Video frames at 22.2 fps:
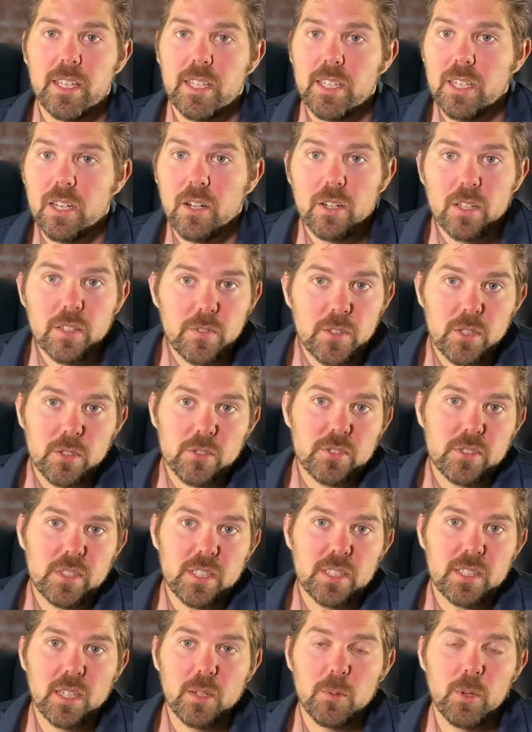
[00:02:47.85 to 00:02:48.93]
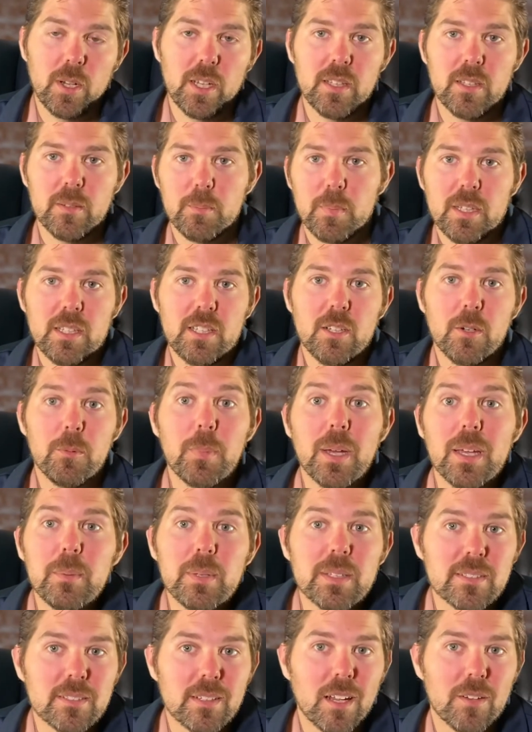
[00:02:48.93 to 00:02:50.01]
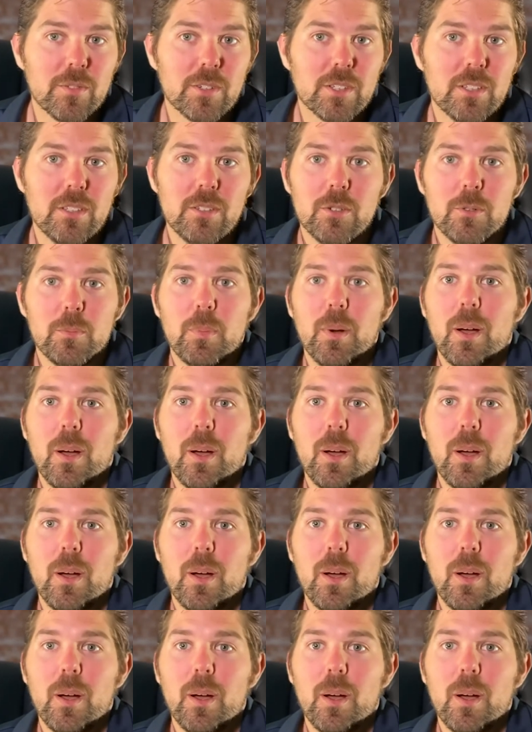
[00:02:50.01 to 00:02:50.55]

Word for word: You know, if you don't see it that way, then you know maybe it's not for you.